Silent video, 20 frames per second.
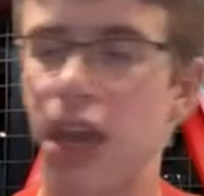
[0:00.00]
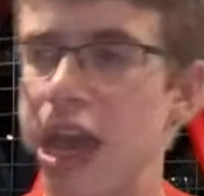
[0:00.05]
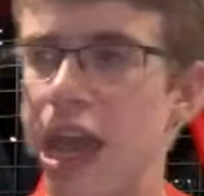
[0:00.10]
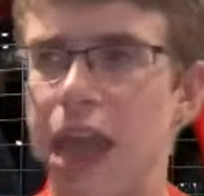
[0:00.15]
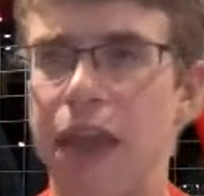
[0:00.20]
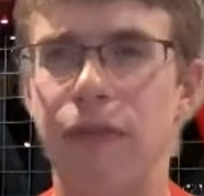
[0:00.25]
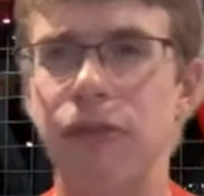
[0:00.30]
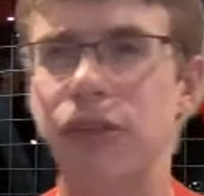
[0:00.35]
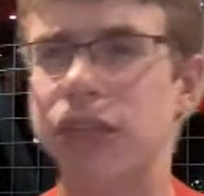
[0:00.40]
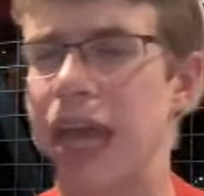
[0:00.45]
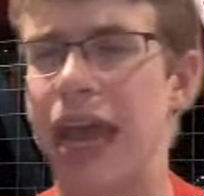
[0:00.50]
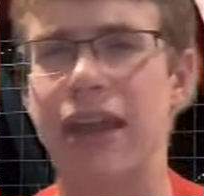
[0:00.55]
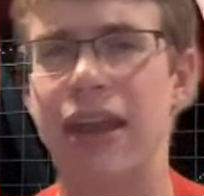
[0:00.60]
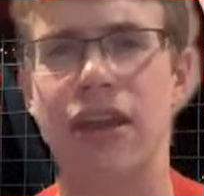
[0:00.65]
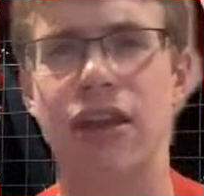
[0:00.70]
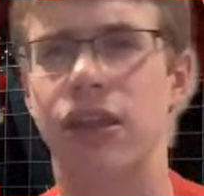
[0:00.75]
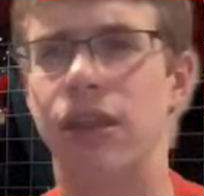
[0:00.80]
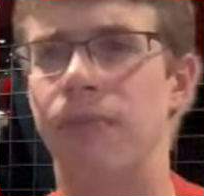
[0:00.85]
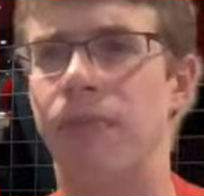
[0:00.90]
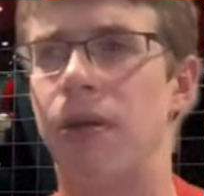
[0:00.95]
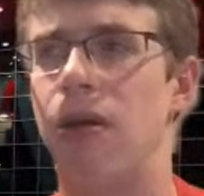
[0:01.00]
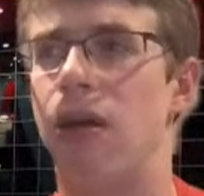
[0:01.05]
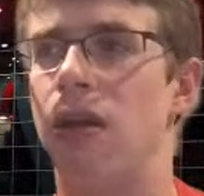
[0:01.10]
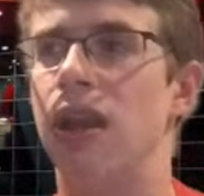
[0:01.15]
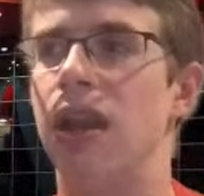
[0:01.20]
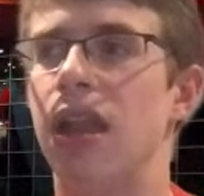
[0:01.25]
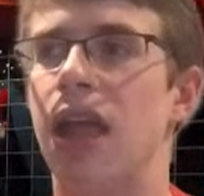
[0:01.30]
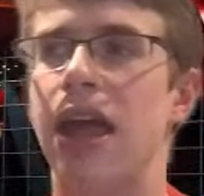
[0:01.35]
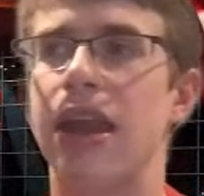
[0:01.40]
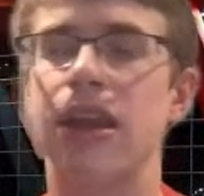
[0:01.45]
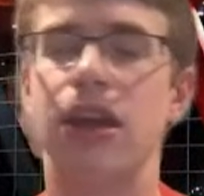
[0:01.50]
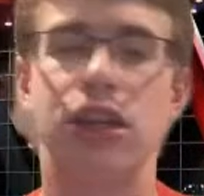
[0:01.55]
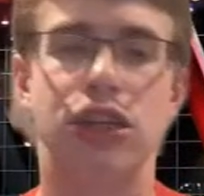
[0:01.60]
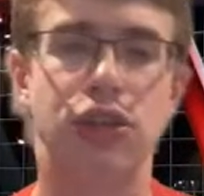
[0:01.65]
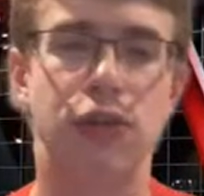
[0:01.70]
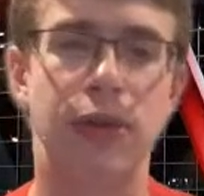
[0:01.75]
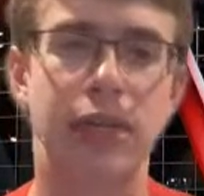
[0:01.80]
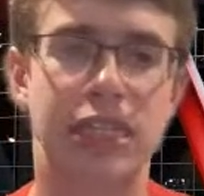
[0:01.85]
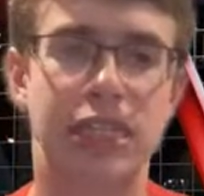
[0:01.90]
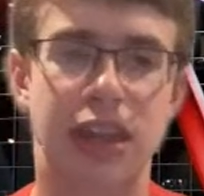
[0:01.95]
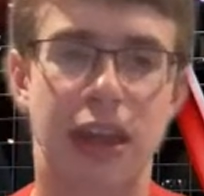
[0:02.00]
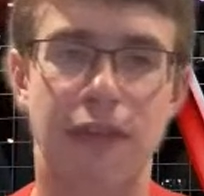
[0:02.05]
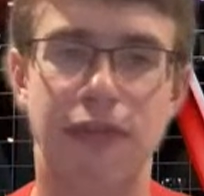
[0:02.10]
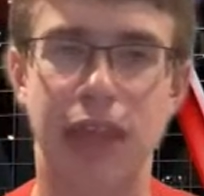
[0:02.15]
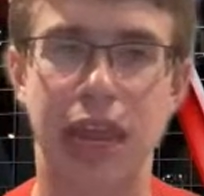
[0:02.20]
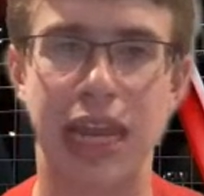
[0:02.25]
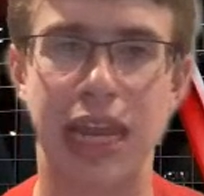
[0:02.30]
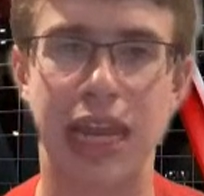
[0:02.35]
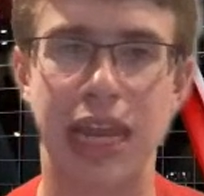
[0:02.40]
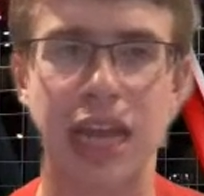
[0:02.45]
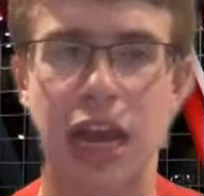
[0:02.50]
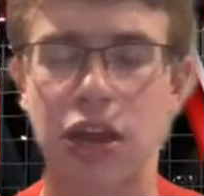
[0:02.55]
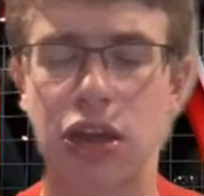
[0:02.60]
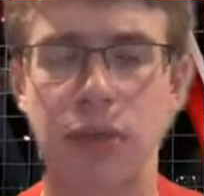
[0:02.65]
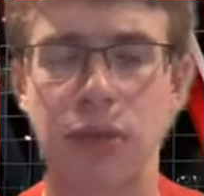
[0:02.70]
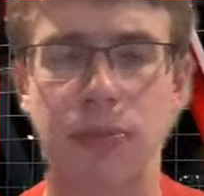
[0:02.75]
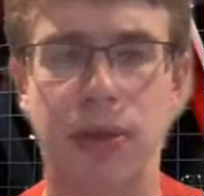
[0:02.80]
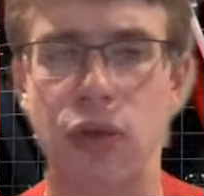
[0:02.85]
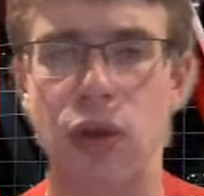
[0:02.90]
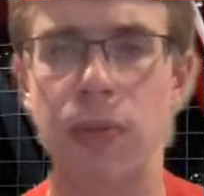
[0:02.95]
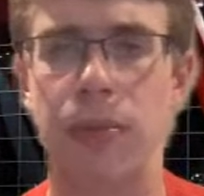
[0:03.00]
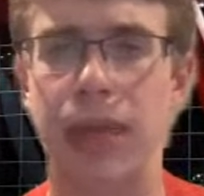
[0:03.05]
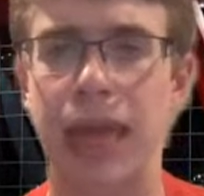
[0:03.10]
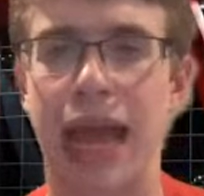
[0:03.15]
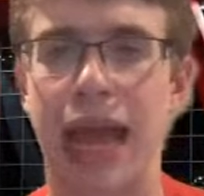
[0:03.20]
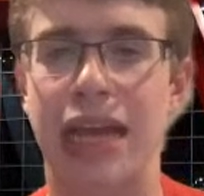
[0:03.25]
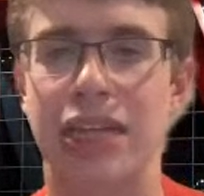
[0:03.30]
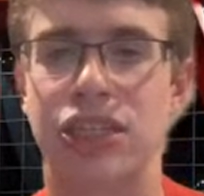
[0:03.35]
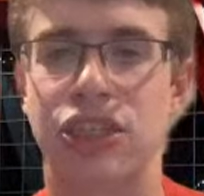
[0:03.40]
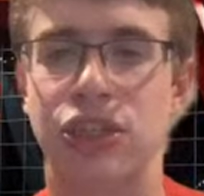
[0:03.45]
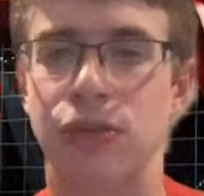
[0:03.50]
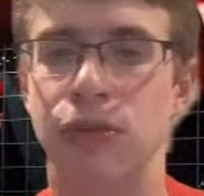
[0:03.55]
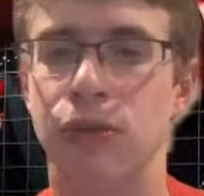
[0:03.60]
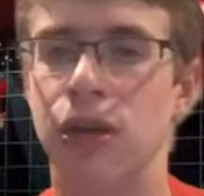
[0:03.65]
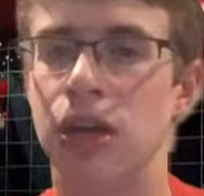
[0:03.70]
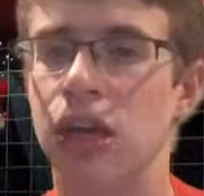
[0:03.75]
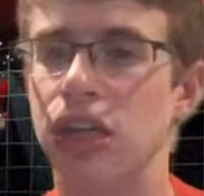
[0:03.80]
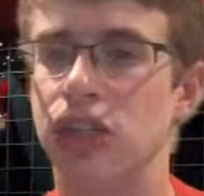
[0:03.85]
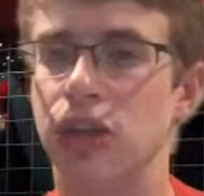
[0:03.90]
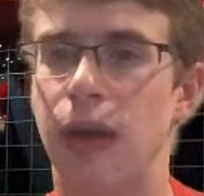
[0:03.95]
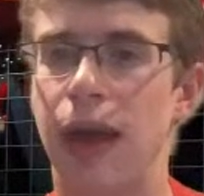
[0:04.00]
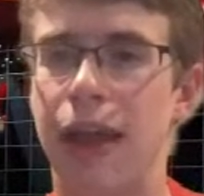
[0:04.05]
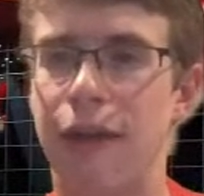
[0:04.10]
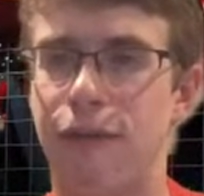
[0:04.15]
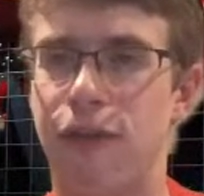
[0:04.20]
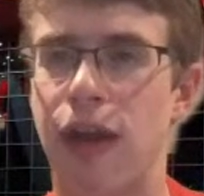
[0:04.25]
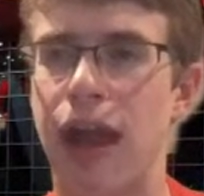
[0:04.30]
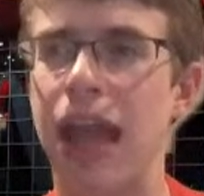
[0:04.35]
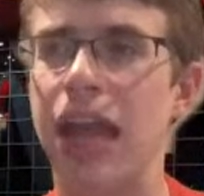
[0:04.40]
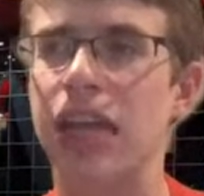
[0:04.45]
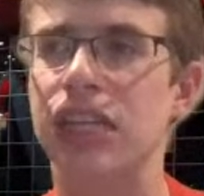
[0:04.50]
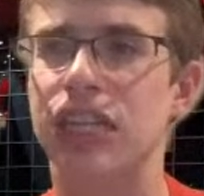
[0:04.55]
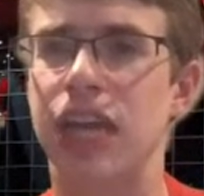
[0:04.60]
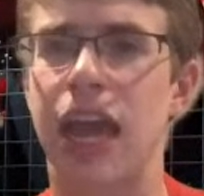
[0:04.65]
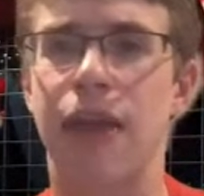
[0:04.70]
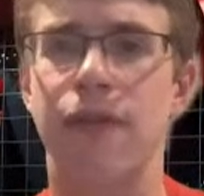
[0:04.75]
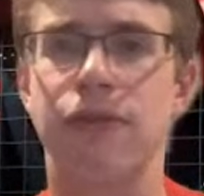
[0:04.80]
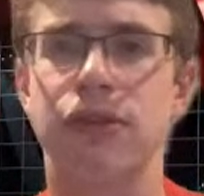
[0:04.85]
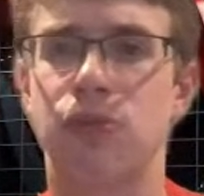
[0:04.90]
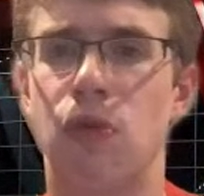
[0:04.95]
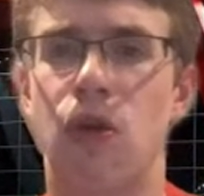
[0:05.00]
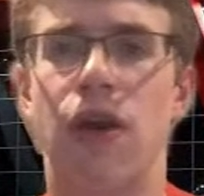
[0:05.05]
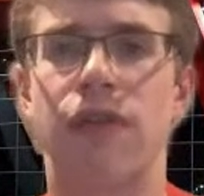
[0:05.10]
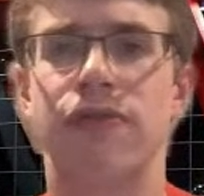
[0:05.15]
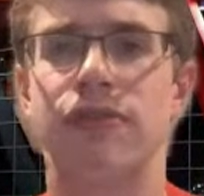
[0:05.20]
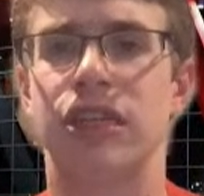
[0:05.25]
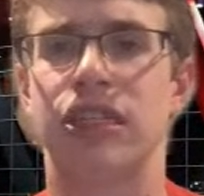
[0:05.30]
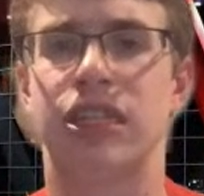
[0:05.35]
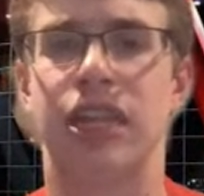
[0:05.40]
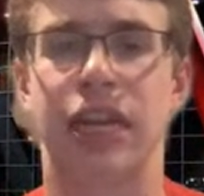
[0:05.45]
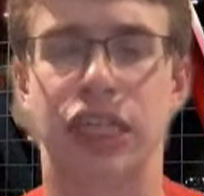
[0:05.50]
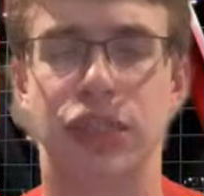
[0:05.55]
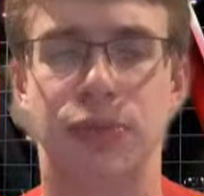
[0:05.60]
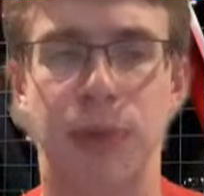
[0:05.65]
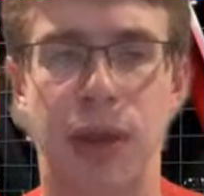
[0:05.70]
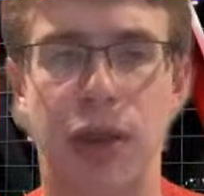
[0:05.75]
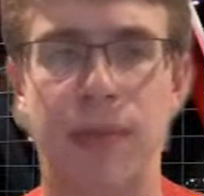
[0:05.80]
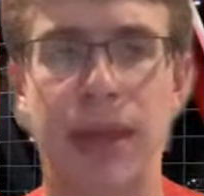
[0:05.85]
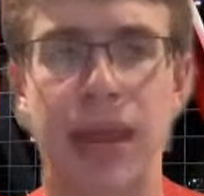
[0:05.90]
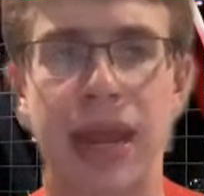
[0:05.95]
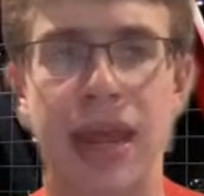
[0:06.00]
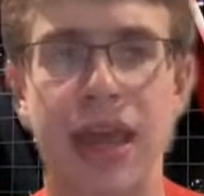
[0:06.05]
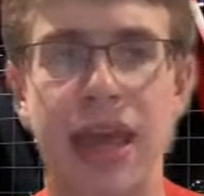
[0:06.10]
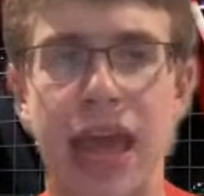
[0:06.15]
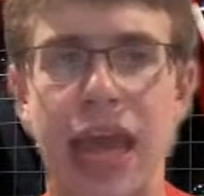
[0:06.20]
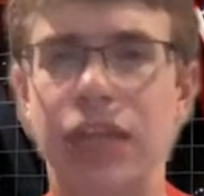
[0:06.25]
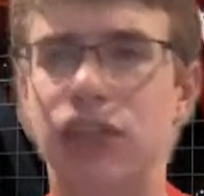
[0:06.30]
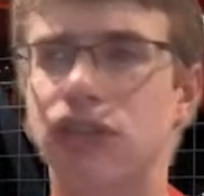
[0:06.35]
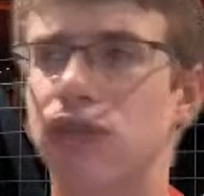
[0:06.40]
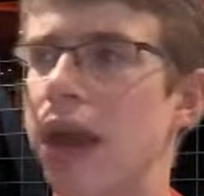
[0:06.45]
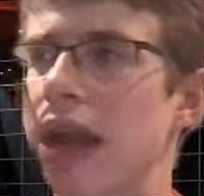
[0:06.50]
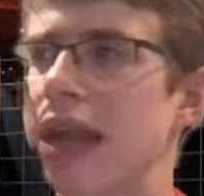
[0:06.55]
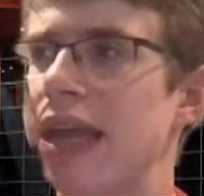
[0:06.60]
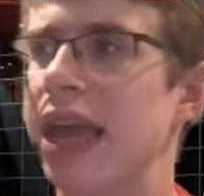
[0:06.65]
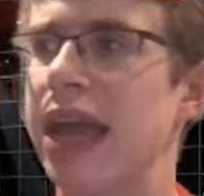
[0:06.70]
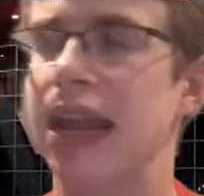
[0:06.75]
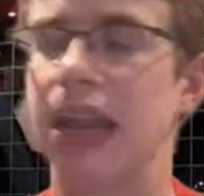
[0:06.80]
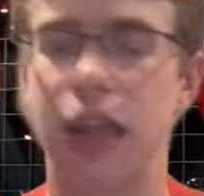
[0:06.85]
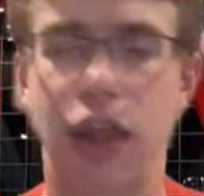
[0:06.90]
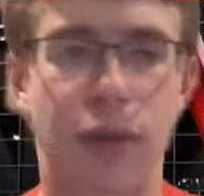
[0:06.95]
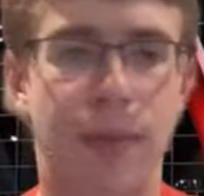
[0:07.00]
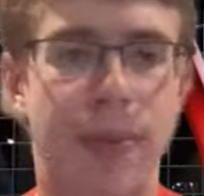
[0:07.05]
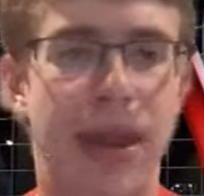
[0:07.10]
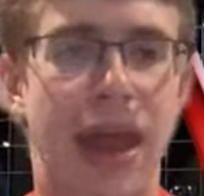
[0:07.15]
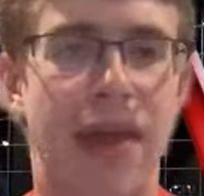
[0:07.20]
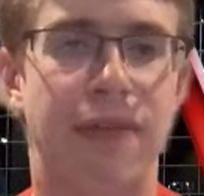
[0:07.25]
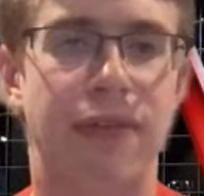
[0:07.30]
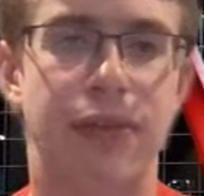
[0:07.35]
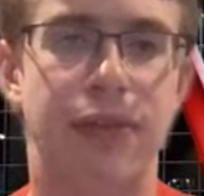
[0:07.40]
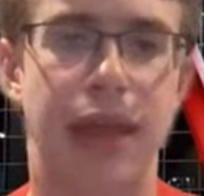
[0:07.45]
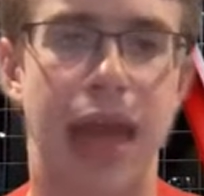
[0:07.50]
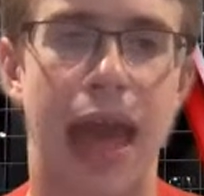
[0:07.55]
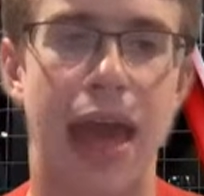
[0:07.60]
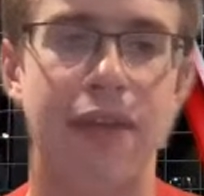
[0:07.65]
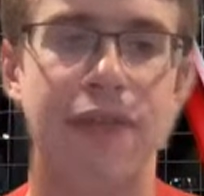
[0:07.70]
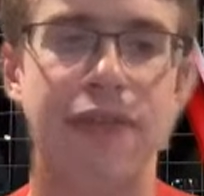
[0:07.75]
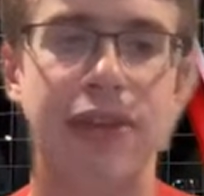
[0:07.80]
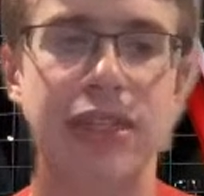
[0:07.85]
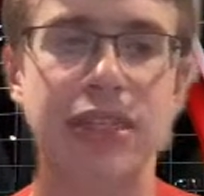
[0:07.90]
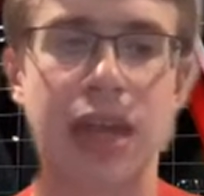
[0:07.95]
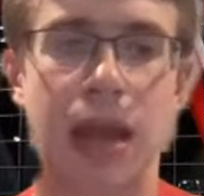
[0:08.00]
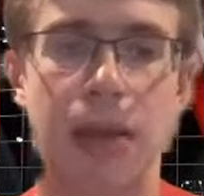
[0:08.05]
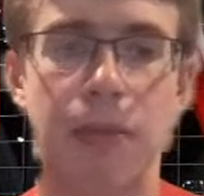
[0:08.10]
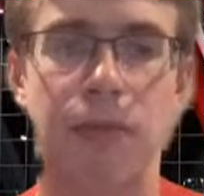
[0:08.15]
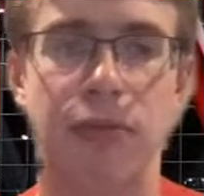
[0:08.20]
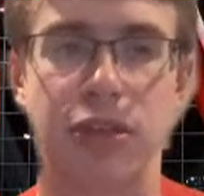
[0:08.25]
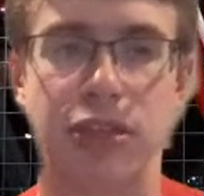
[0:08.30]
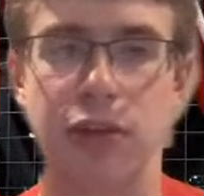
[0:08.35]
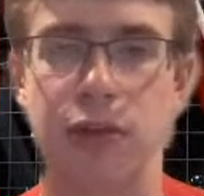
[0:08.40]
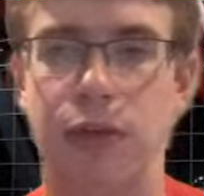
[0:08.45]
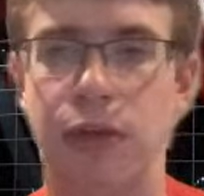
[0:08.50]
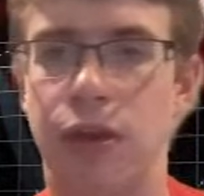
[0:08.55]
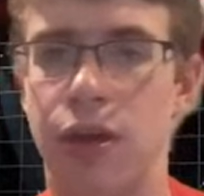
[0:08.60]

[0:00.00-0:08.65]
He was handling the ball a lot, doing stuff that he's not going to be normally asked to. So for AJ, it was more of just an experiment and trying to get a little bit out of his comfort zone.